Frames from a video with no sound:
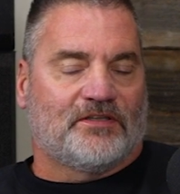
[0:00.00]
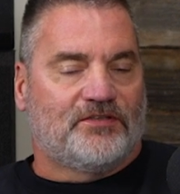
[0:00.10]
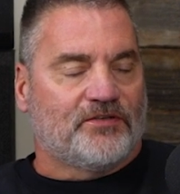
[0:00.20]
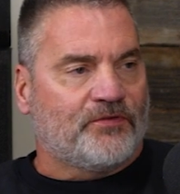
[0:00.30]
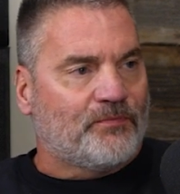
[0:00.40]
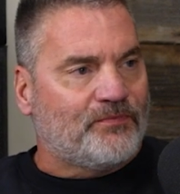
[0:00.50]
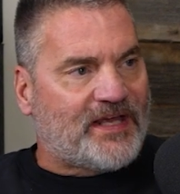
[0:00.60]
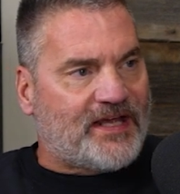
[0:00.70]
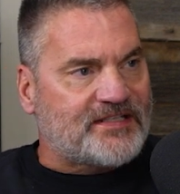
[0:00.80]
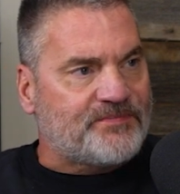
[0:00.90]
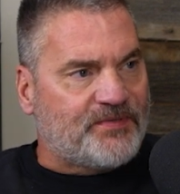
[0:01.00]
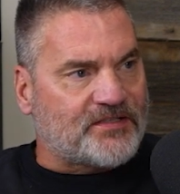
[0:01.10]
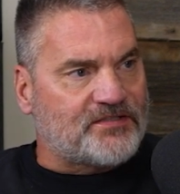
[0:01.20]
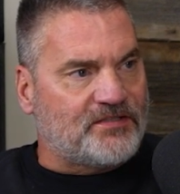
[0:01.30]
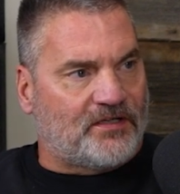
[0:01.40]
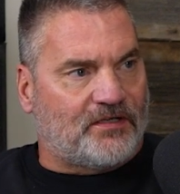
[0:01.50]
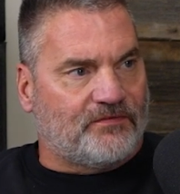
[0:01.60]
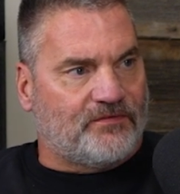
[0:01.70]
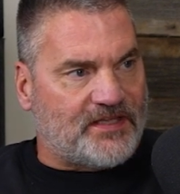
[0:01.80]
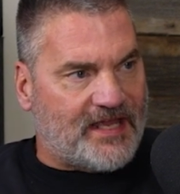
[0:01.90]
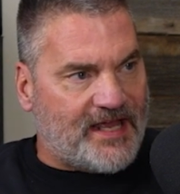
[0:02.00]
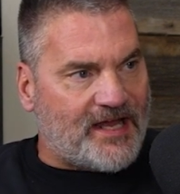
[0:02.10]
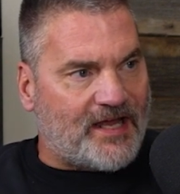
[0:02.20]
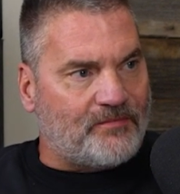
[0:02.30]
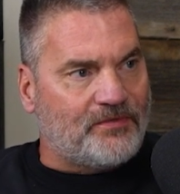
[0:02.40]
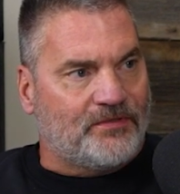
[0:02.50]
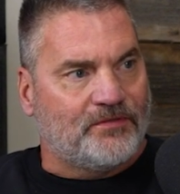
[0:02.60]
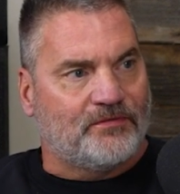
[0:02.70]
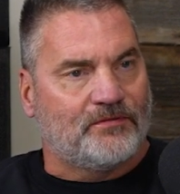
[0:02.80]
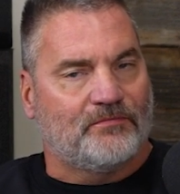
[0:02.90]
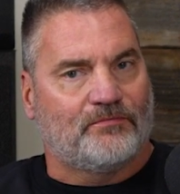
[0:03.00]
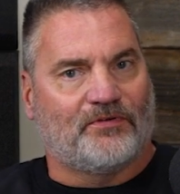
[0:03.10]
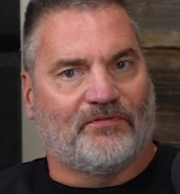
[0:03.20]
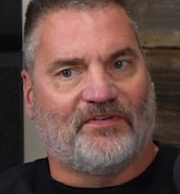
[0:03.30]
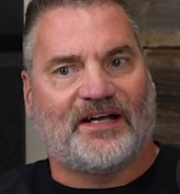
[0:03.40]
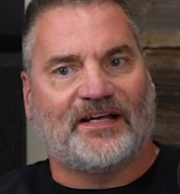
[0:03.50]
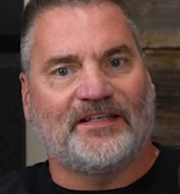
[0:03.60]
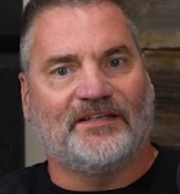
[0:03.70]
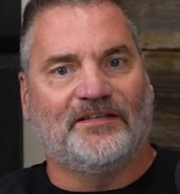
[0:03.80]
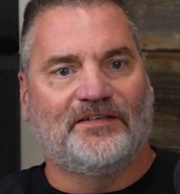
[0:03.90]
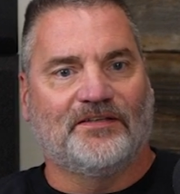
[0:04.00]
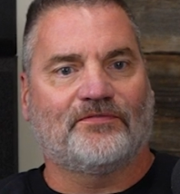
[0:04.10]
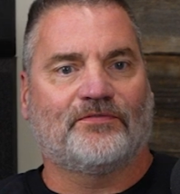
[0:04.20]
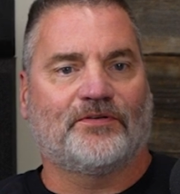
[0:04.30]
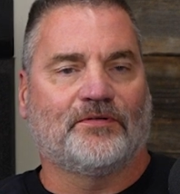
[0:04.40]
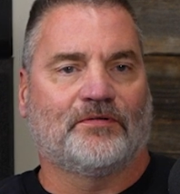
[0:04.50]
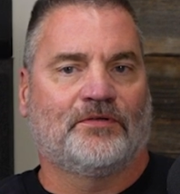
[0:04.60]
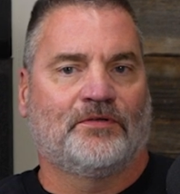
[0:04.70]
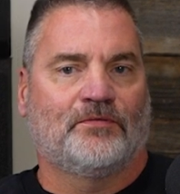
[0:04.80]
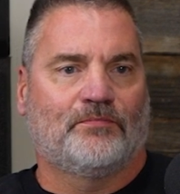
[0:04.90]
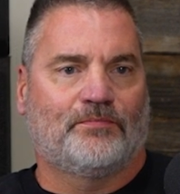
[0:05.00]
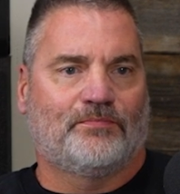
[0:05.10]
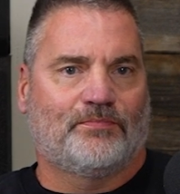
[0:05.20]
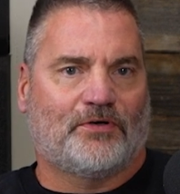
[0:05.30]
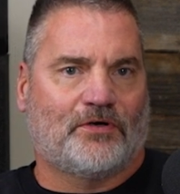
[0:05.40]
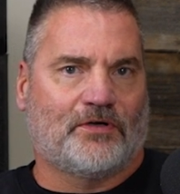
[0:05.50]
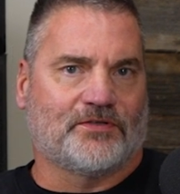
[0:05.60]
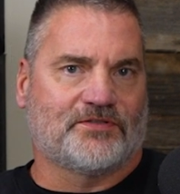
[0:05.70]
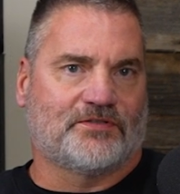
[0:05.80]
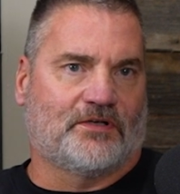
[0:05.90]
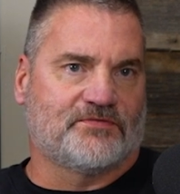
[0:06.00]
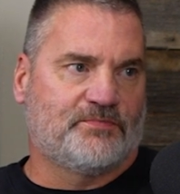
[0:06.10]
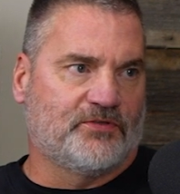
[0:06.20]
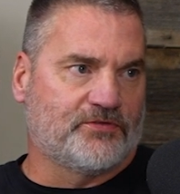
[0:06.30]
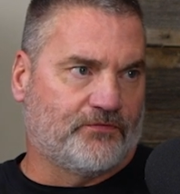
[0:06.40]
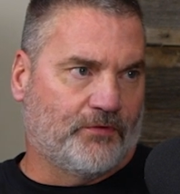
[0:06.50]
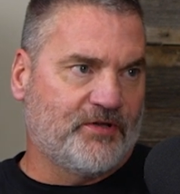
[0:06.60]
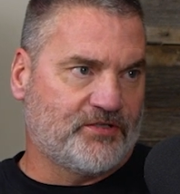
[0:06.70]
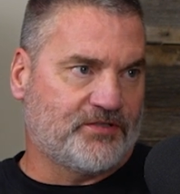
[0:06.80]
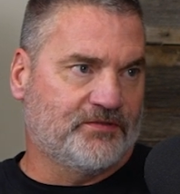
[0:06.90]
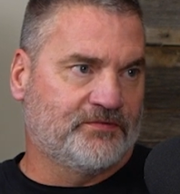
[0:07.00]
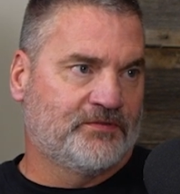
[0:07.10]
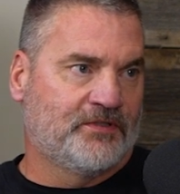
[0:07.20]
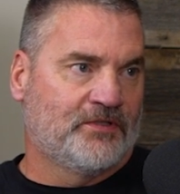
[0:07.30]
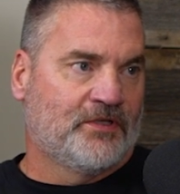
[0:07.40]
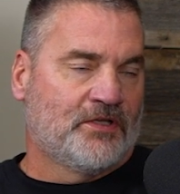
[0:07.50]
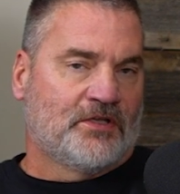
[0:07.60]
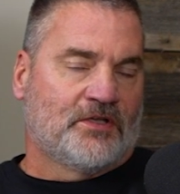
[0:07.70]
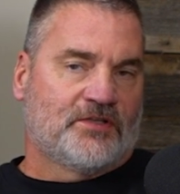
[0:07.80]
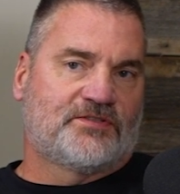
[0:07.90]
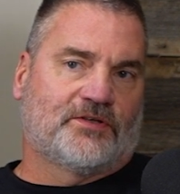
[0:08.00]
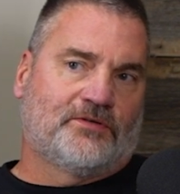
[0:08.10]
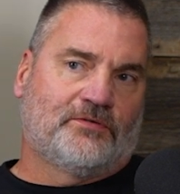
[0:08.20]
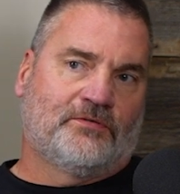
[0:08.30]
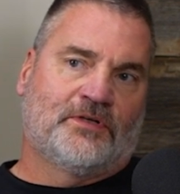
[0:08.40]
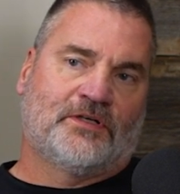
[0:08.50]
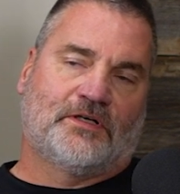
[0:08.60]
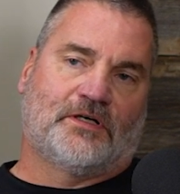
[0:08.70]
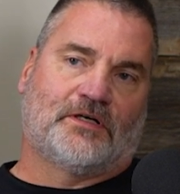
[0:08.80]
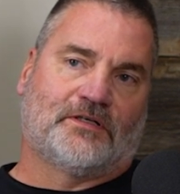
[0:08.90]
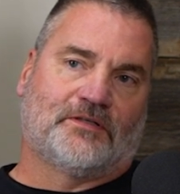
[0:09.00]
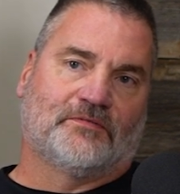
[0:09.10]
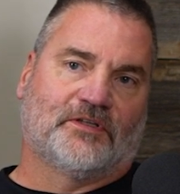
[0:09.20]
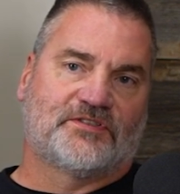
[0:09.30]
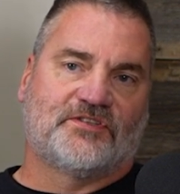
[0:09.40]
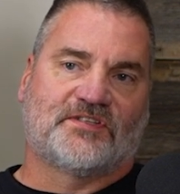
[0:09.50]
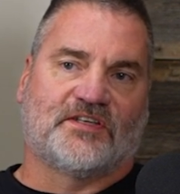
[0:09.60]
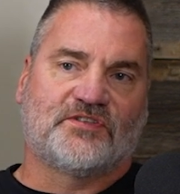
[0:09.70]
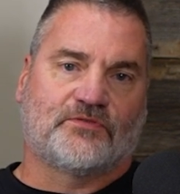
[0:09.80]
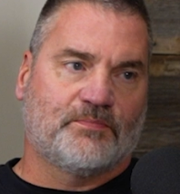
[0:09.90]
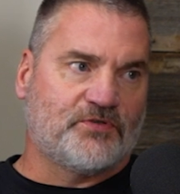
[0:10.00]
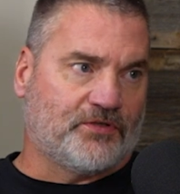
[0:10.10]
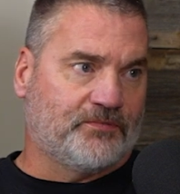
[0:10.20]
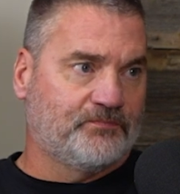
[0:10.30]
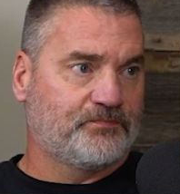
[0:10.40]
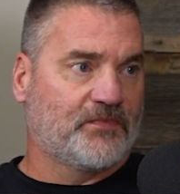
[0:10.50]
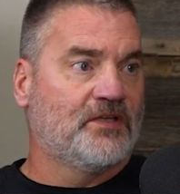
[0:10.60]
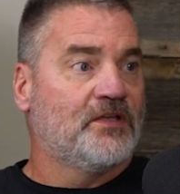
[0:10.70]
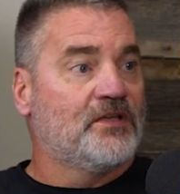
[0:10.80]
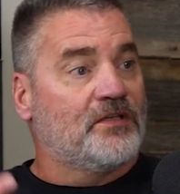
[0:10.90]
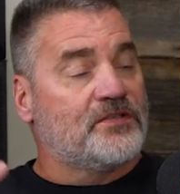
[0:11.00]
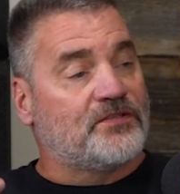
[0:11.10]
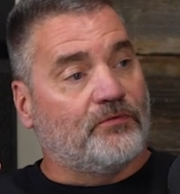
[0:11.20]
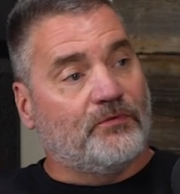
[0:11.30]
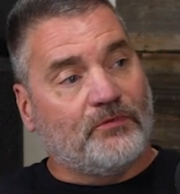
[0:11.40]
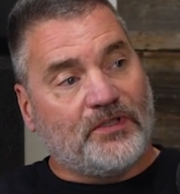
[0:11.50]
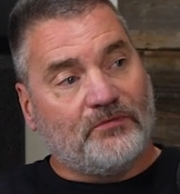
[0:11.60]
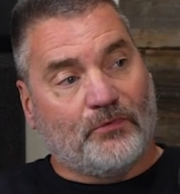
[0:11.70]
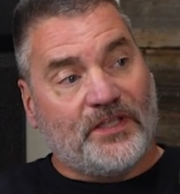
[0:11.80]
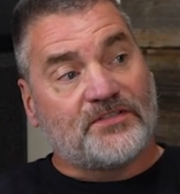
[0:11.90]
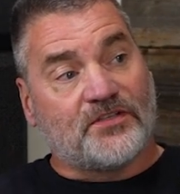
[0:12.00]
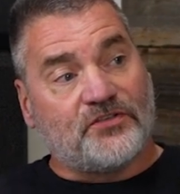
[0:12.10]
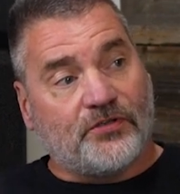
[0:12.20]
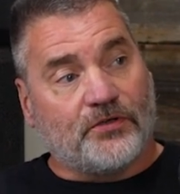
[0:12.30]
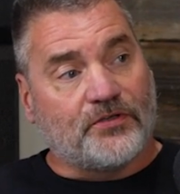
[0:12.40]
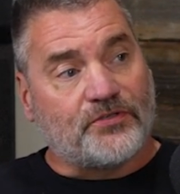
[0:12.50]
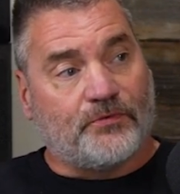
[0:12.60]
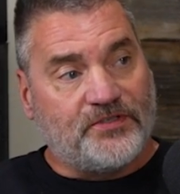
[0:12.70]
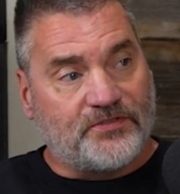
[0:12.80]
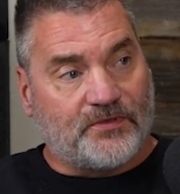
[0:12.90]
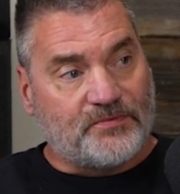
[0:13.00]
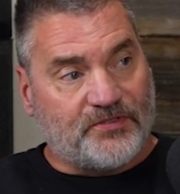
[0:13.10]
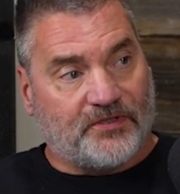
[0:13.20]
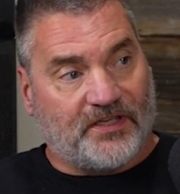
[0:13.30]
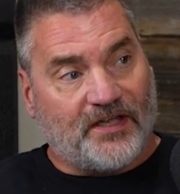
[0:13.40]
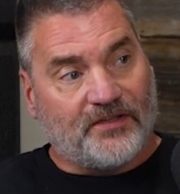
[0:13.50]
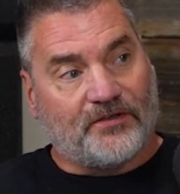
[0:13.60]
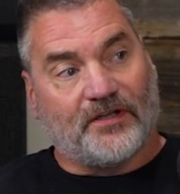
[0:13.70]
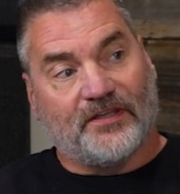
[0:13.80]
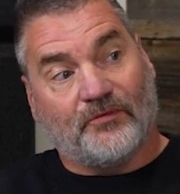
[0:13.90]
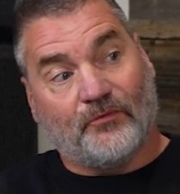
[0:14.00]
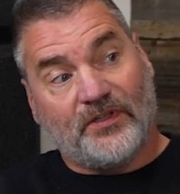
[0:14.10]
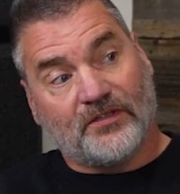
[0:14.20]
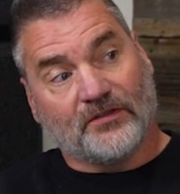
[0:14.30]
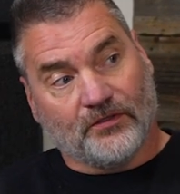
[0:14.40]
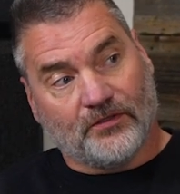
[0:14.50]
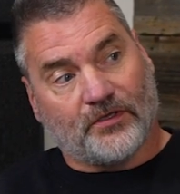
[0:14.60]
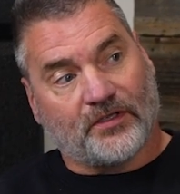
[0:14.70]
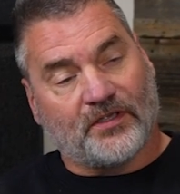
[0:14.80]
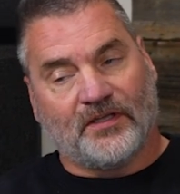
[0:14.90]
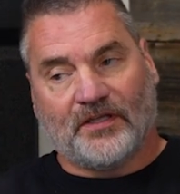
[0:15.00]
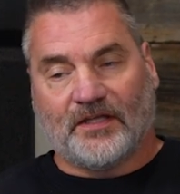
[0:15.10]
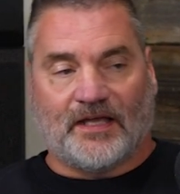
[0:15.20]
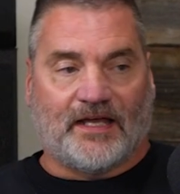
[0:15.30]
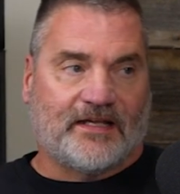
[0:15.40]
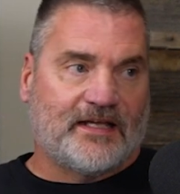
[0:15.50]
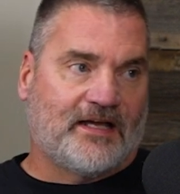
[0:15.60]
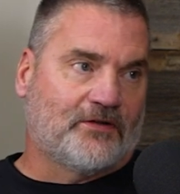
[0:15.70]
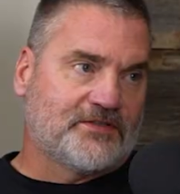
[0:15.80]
different aspects of the app provide different parts of spiritual formation. So let's just say Scripture. Yeah. So when we as a church read Scripture together, and then we can look at how